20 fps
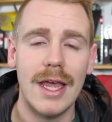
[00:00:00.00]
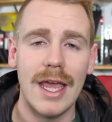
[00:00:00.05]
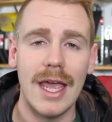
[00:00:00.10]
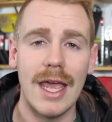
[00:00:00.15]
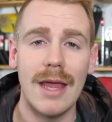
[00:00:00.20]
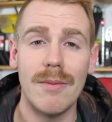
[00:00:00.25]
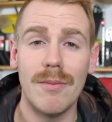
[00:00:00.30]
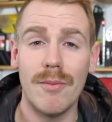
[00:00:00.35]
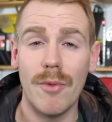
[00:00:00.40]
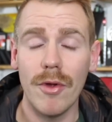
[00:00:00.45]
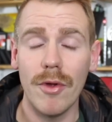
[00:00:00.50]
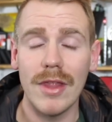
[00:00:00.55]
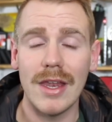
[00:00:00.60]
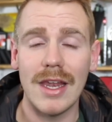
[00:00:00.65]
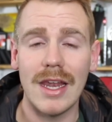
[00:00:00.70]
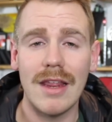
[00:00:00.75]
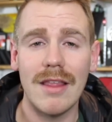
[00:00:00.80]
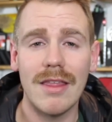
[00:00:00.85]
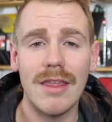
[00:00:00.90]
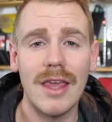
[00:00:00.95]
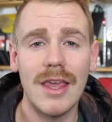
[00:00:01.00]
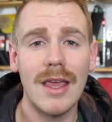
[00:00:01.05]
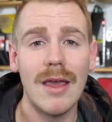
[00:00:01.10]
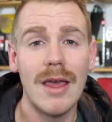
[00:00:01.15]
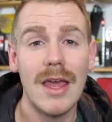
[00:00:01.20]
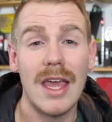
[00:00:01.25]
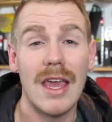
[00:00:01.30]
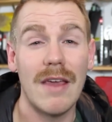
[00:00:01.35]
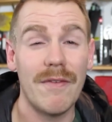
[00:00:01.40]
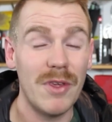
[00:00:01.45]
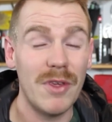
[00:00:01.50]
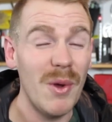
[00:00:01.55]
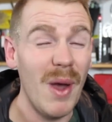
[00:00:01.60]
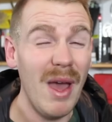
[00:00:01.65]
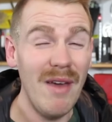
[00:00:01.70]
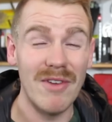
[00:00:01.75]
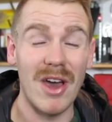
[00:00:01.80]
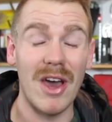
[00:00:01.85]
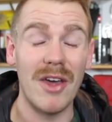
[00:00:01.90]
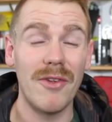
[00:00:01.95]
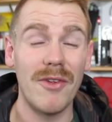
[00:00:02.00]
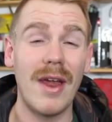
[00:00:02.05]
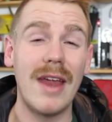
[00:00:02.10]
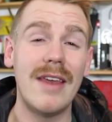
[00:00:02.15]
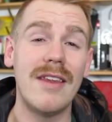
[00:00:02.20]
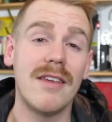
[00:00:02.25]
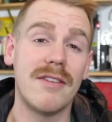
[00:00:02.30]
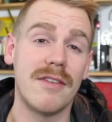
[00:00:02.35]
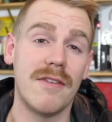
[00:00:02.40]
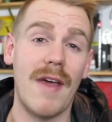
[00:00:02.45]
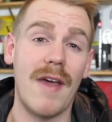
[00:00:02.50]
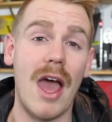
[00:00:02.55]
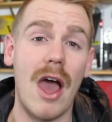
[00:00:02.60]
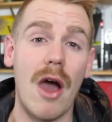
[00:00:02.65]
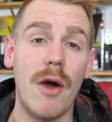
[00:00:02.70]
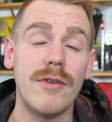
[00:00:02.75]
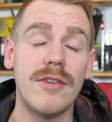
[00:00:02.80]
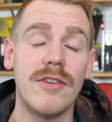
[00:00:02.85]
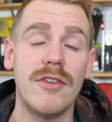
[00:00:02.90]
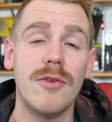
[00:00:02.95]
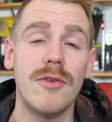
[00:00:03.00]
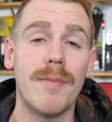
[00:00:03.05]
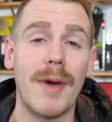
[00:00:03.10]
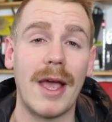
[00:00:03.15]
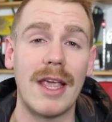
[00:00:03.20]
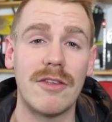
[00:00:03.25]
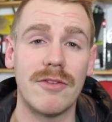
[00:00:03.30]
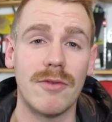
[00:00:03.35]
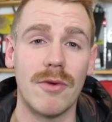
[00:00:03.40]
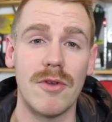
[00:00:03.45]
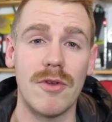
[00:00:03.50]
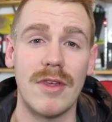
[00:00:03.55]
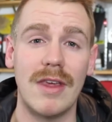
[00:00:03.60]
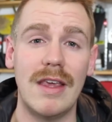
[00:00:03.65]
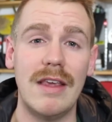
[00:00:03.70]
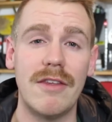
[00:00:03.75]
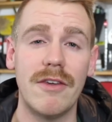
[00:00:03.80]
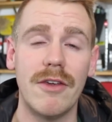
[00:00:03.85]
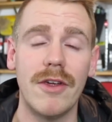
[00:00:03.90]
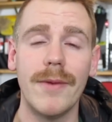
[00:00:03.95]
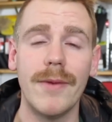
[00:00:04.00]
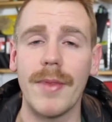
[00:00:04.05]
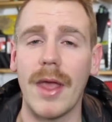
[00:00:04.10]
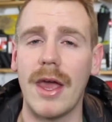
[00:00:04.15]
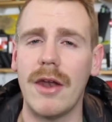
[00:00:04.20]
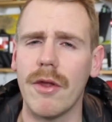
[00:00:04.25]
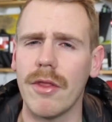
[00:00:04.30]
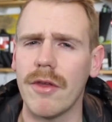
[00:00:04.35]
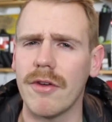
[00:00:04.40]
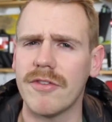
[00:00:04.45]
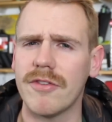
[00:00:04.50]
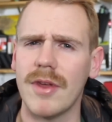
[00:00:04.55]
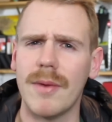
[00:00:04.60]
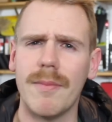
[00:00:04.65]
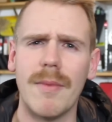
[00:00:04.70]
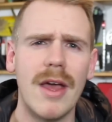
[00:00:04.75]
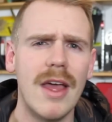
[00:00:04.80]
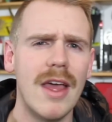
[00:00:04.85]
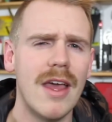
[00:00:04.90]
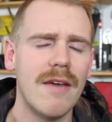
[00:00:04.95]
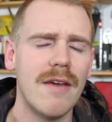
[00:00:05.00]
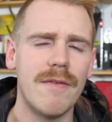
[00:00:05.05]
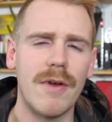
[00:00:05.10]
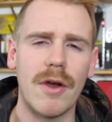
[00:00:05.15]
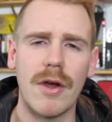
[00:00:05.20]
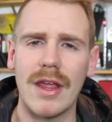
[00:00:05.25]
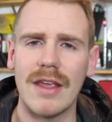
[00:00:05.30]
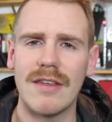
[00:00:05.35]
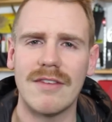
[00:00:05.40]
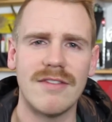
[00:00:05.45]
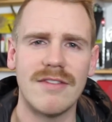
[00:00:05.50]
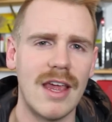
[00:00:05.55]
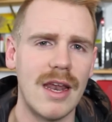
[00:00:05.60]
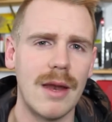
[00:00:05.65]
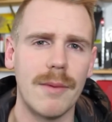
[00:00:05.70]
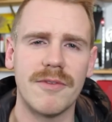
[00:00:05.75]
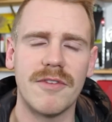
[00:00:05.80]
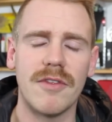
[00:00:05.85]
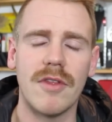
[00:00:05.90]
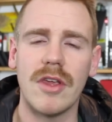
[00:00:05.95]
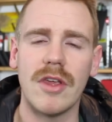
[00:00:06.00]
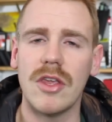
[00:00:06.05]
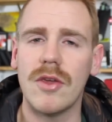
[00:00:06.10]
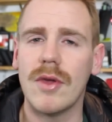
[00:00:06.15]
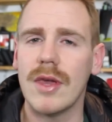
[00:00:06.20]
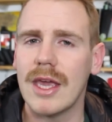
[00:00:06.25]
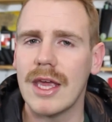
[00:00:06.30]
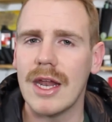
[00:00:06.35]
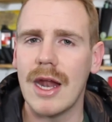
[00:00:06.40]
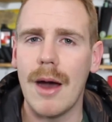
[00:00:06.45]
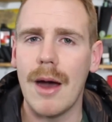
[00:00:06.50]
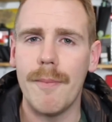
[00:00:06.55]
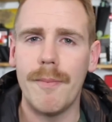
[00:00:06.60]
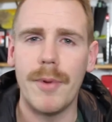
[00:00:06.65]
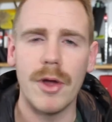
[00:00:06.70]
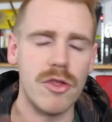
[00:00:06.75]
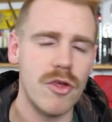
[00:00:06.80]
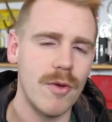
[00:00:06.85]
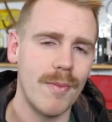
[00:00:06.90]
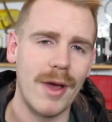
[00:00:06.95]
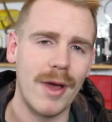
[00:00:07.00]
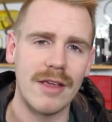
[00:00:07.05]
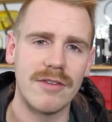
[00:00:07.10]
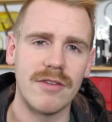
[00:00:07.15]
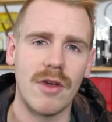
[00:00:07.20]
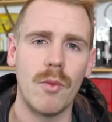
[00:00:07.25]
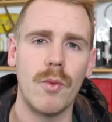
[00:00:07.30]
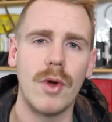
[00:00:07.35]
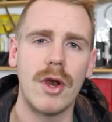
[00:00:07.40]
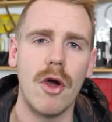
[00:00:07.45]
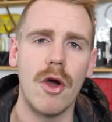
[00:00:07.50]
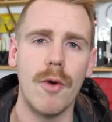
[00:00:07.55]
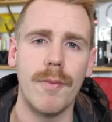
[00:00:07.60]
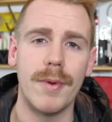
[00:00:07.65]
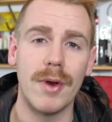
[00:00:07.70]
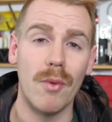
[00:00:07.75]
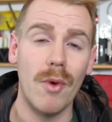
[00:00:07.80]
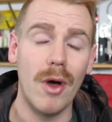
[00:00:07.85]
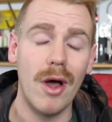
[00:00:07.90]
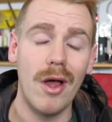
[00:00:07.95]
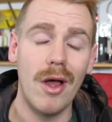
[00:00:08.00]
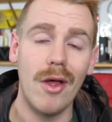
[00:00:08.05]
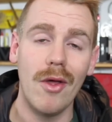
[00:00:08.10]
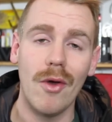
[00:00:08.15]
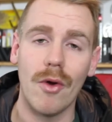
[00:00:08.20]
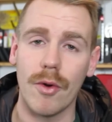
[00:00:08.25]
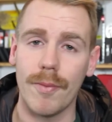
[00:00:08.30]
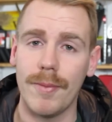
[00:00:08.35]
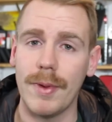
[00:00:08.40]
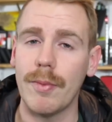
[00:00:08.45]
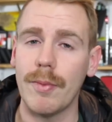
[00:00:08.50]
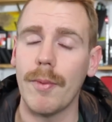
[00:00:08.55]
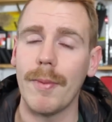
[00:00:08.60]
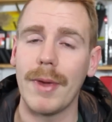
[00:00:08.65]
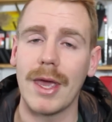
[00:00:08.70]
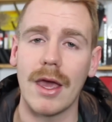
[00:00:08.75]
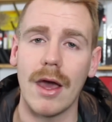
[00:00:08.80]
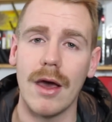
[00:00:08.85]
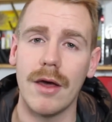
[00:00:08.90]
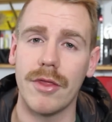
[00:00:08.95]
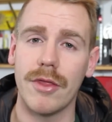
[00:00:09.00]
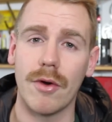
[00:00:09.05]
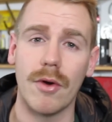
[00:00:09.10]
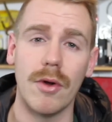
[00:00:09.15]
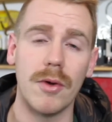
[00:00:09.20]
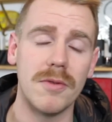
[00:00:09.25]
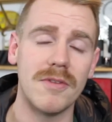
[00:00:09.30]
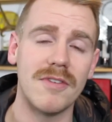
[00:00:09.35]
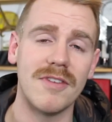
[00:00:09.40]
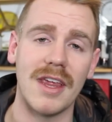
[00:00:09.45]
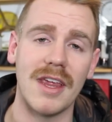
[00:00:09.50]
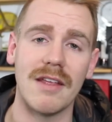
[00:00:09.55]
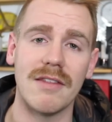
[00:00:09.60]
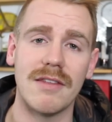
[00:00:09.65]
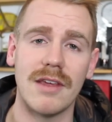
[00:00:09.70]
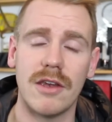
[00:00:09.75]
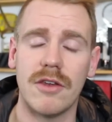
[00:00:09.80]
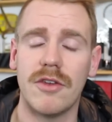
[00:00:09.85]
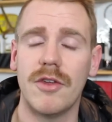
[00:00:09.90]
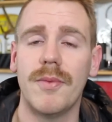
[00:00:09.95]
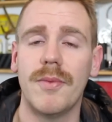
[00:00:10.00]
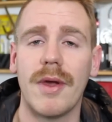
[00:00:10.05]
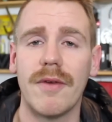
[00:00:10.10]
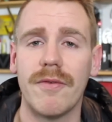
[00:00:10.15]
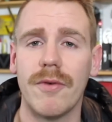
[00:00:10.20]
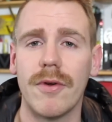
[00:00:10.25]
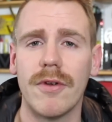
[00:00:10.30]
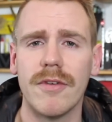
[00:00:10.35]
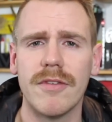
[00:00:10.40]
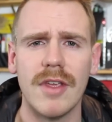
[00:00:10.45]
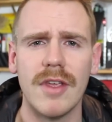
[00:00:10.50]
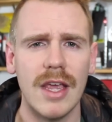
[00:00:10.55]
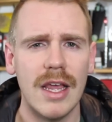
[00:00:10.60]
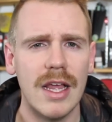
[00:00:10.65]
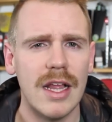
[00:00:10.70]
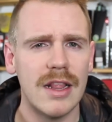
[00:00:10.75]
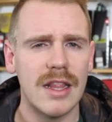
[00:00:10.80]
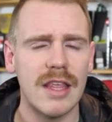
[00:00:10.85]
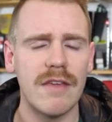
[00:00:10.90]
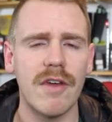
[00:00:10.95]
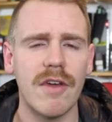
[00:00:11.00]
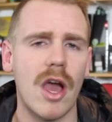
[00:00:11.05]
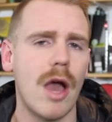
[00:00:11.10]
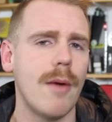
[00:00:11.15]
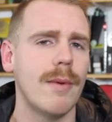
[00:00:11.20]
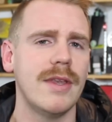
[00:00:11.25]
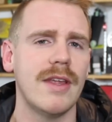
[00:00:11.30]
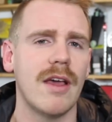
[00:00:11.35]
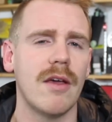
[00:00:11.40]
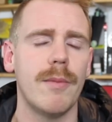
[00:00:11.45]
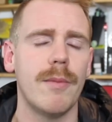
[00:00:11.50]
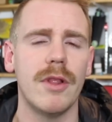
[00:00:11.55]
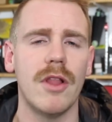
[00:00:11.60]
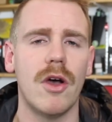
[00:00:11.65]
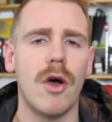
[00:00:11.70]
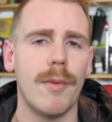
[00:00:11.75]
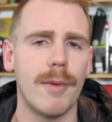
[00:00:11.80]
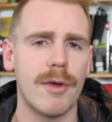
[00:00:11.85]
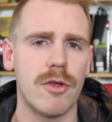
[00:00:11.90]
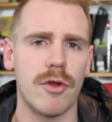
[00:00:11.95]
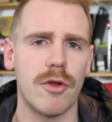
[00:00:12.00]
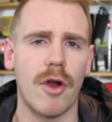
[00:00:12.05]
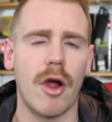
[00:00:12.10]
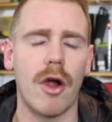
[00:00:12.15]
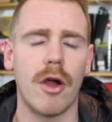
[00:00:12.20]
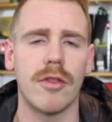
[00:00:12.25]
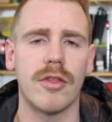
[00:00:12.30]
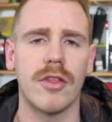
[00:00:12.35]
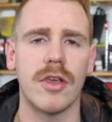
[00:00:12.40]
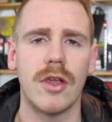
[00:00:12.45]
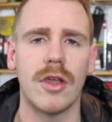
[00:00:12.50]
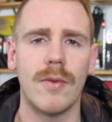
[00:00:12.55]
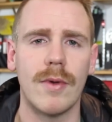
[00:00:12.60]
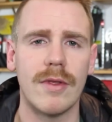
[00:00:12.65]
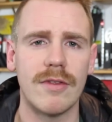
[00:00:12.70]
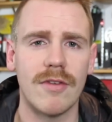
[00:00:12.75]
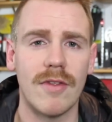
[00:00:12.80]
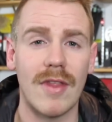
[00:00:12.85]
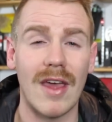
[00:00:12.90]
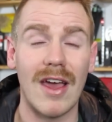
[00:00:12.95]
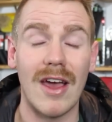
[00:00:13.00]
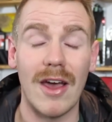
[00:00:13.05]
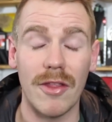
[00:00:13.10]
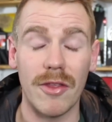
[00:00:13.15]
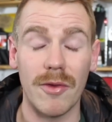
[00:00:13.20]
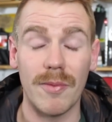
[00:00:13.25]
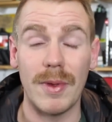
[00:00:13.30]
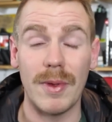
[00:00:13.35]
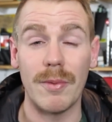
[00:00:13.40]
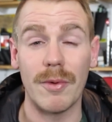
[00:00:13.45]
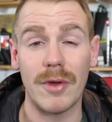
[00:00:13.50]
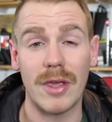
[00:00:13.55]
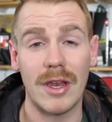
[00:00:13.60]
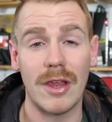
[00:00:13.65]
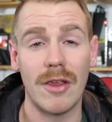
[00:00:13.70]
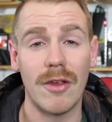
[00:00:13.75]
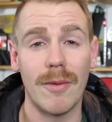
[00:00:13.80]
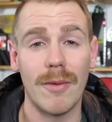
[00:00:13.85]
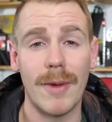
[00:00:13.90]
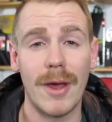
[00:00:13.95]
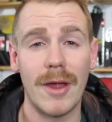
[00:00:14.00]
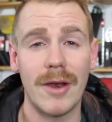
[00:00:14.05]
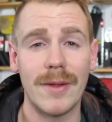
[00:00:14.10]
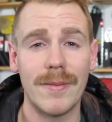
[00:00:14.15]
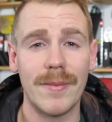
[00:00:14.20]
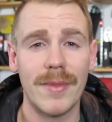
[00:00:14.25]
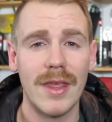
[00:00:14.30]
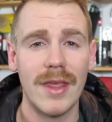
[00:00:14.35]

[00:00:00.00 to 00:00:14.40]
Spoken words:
And more than anything, if you have other ideas of how to do bike storage easier, I know there's some various setups so that you can get a bunch of bikes on one open wall, or people make their own stands out of 2x4s. Leave a comment down below. I'll make sure to heart the good ones so that other people can hear about it.